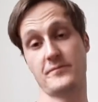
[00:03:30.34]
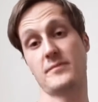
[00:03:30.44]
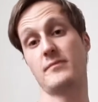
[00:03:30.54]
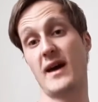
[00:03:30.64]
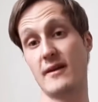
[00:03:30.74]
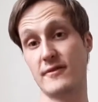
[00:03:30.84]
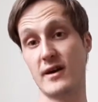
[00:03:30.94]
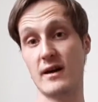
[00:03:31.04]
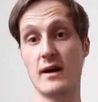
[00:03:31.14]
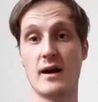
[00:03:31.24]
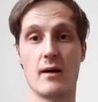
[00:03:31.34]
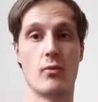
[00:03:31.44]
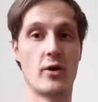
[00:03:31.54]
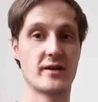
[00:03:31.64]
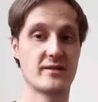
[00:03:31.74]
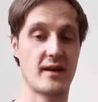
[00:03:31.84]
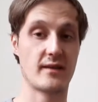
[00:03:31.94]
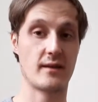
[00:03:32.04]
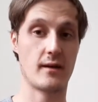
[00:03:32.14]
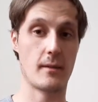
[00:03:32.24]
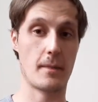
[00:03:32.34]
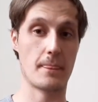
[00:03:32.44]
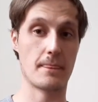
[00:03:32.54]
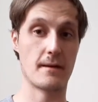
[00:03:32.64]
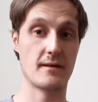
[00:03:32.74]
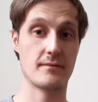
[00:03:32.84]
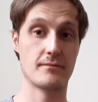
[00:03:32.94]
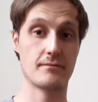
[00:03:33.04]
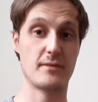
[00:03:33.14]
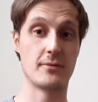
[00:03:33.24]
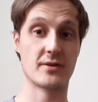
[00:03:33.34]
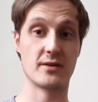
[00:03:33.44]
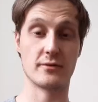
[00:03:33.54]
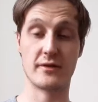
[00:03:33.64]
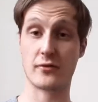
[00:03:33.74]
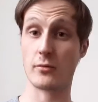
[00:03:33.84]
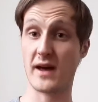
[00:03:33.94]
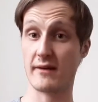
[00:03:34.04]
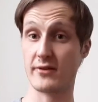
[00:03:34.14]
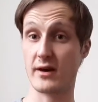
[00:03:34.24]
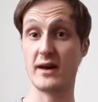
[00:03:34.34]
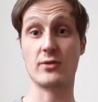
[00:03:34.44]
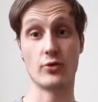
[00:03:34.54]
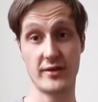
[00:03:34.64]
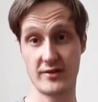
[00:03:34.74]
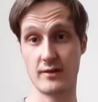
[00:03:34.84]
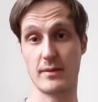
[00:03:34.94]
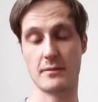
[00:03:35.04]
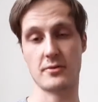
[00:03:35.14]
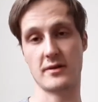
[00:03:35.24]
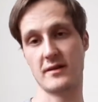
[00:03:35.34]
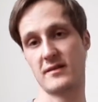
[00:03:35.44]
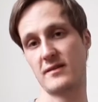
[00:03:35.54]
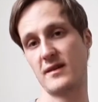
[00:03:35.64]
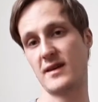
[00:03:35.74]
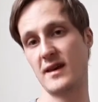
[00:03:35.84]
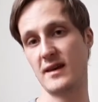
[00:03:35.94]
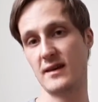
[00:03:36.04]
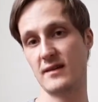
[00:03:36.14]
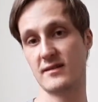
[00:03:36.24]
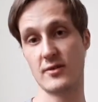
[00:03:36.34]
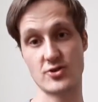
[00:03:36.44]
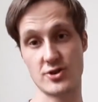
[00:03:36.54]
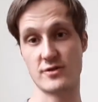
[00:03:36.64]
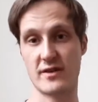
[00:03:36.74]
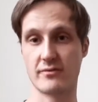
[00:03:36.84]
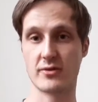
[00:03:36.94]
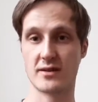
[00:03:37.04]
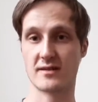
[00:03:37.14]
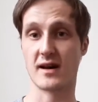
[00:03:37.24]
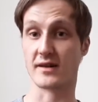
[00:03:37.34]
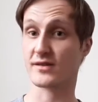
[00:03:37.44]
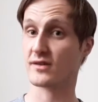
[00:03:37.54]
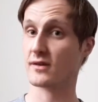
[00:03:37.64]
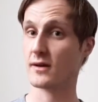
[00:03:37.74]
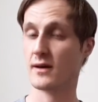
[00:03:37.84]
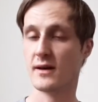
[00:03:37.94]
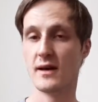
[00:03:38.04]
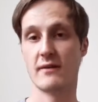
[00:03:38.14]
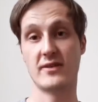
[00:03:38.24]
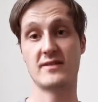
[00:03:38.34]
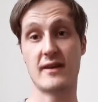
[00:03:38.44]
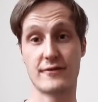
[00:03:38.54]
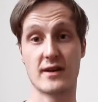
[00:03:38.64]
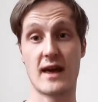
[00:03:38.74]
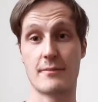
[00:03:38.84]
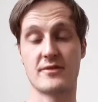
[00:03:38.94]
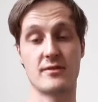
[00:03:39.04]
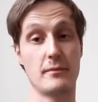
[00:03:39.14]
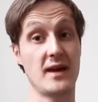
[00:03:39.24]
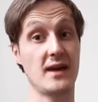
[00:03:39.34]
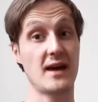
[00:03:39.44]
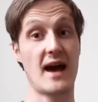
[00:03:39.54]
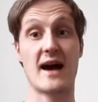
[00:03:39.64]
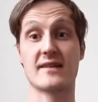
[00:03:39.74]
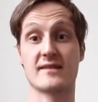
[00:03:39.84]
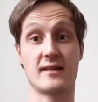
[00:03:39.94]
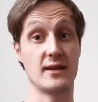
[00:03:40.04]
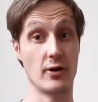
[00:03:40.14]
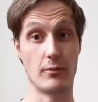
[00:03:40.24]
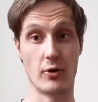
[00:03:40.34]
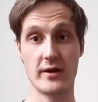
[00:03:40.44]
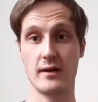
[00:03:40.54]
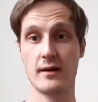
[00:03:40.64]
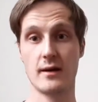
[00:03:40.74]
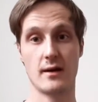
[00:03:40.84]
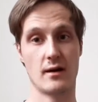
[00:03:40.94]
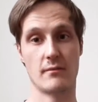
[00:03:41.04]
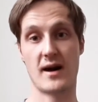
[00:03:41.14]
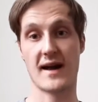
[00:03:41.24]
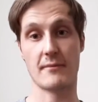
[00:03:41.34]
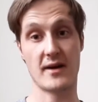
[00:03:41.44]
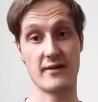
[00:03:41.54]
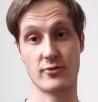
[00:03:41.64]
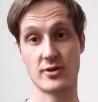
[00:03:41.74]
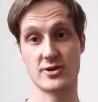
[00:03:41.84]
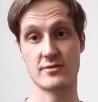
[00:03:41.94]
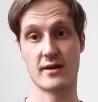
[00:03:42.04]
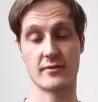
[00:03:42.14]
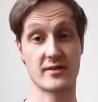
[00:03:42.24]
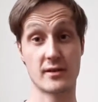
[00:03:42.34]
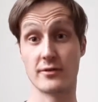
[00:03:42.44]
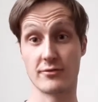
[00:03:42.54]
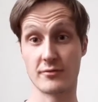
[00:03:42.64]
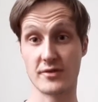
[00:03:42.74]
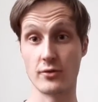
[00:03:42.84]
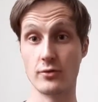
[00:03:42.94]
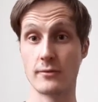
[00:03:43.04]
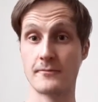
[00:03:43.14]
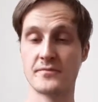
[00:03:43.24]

behaviour and what extent people can deal with difficult behaviour in autistic people, and it's a key social issue that isn't really discussed. This definitely happened to me as a little boy. I have behavioural issues, I was excluded from school.